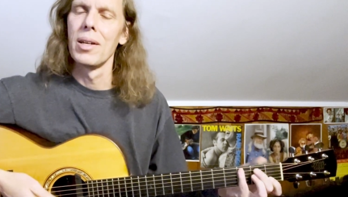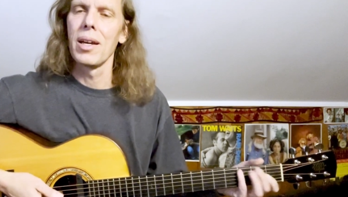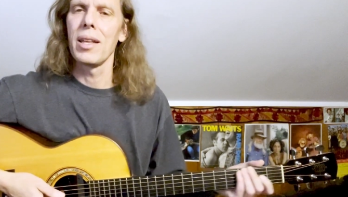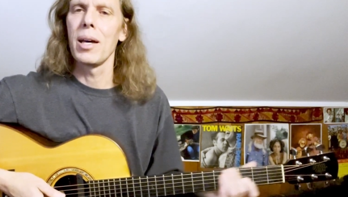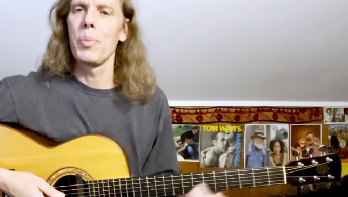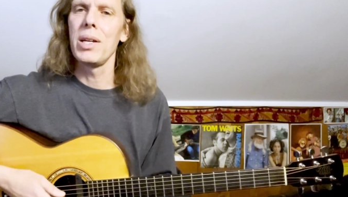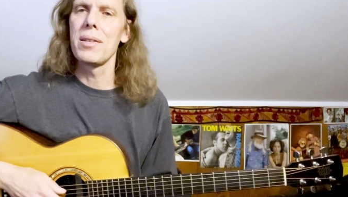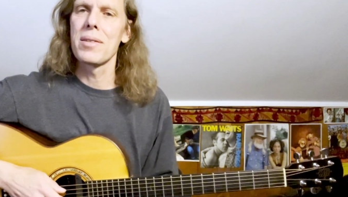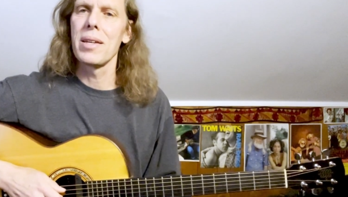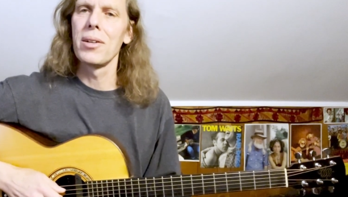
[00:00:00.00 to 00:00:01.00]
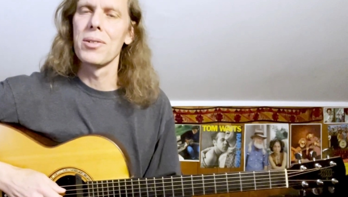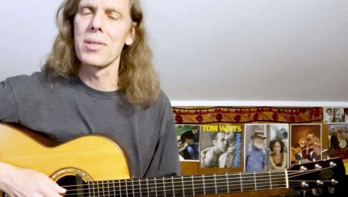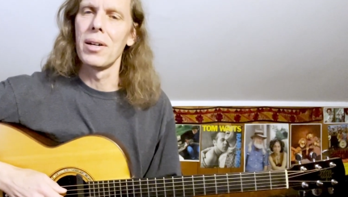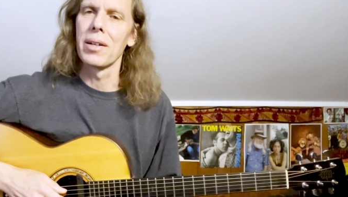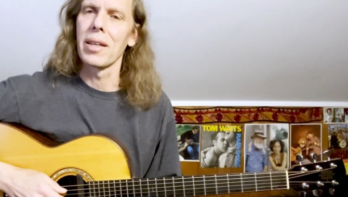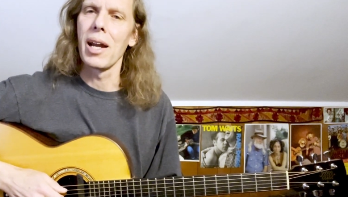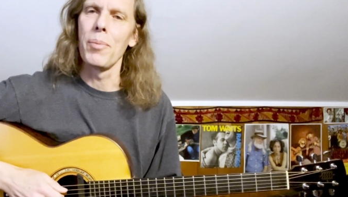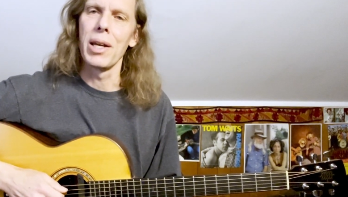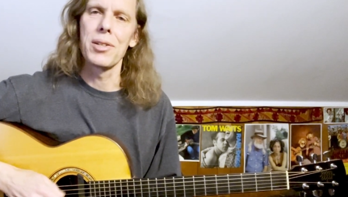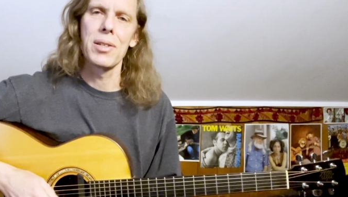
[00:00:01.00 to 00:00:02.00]
And that Pete Seeger song that I
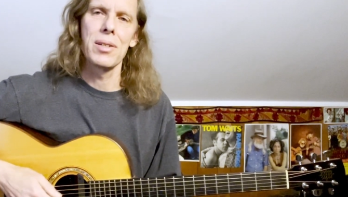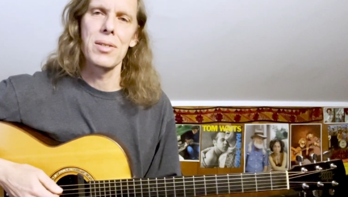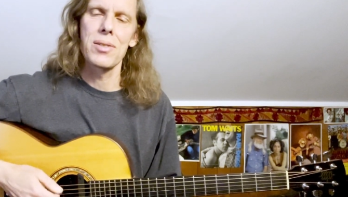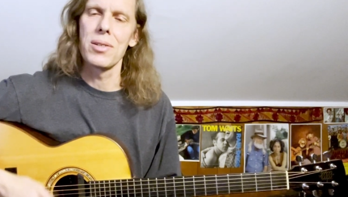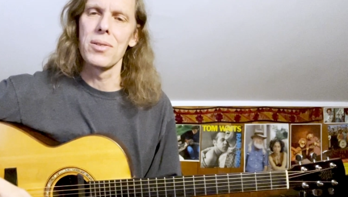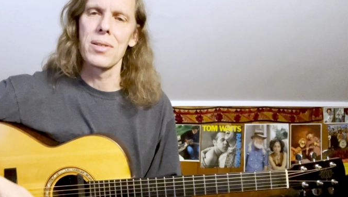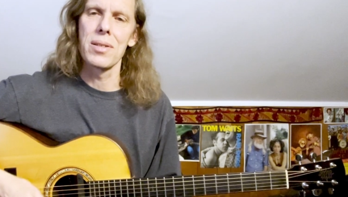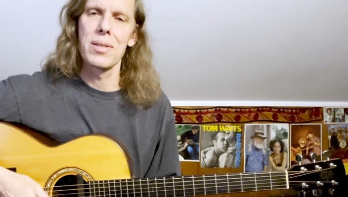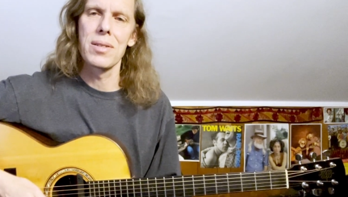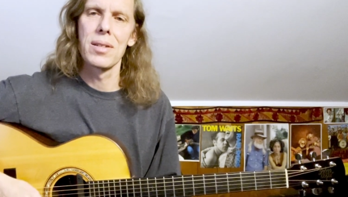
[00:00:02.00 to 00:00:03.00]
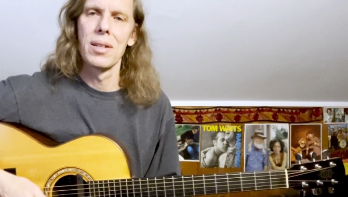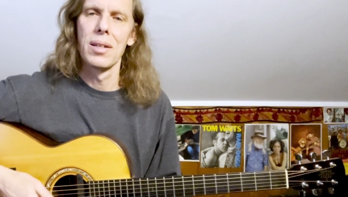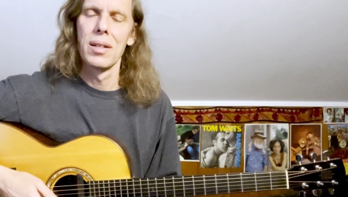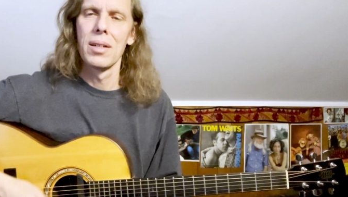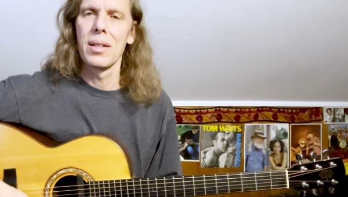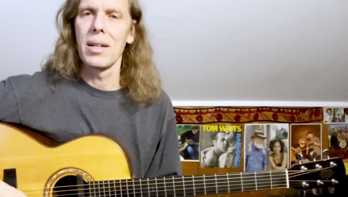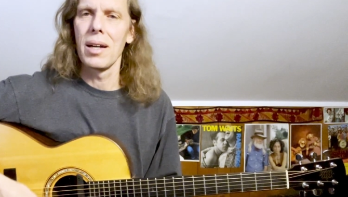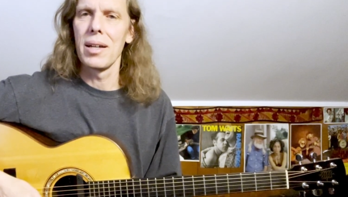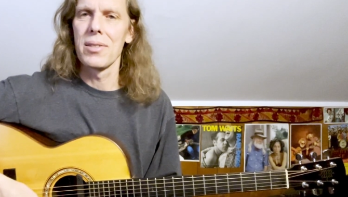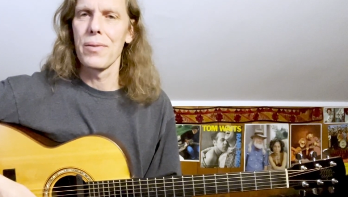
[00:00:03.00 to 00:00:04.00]
mentioned just uses,
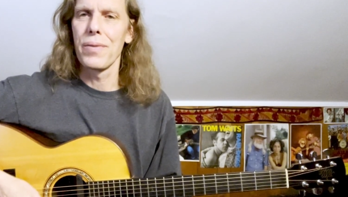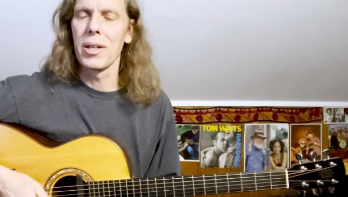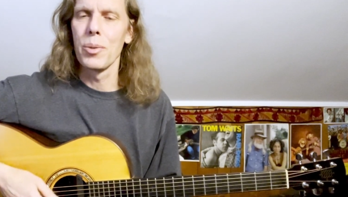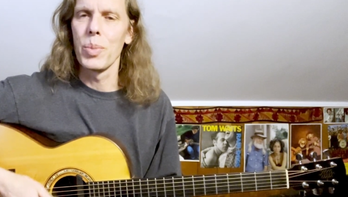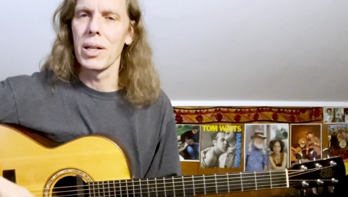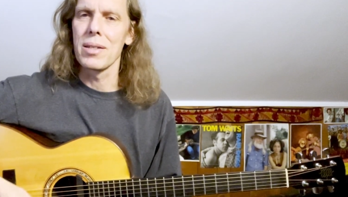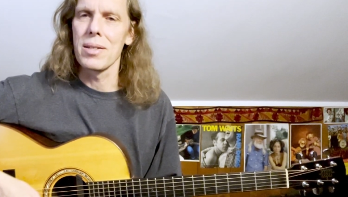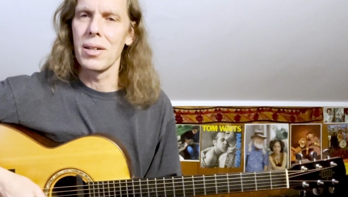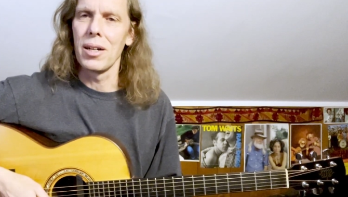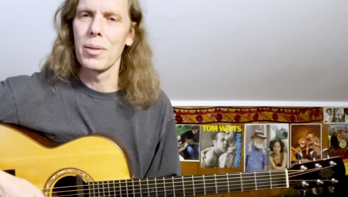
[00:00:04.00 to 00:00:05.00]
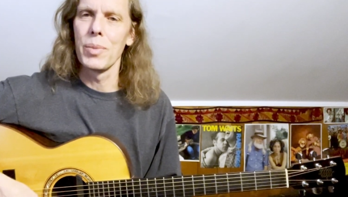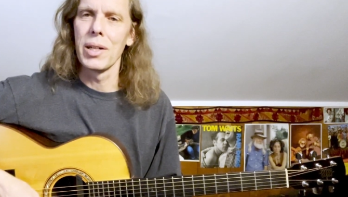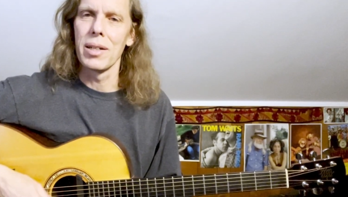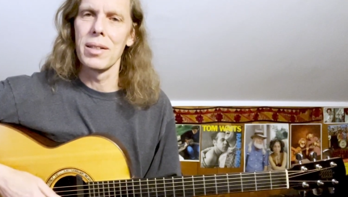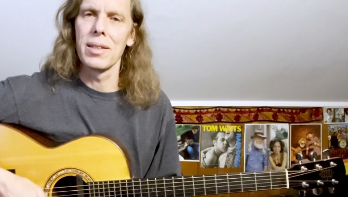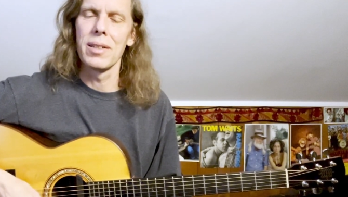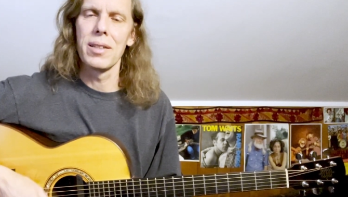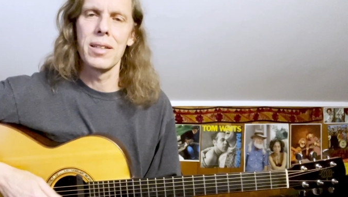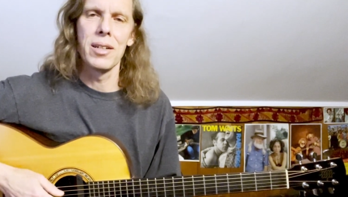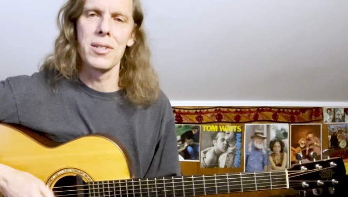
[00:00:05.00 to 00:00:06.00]
it's a finger-picked song, but
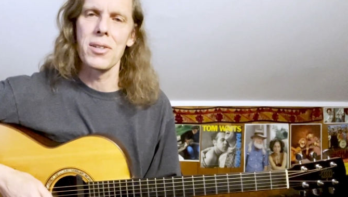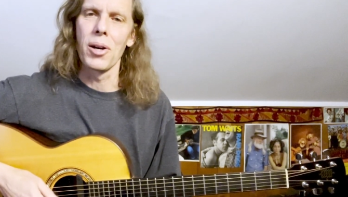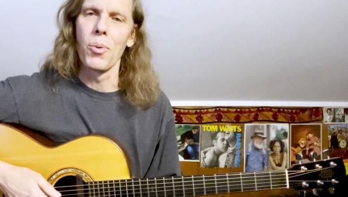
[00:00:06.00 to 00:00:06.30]
there's our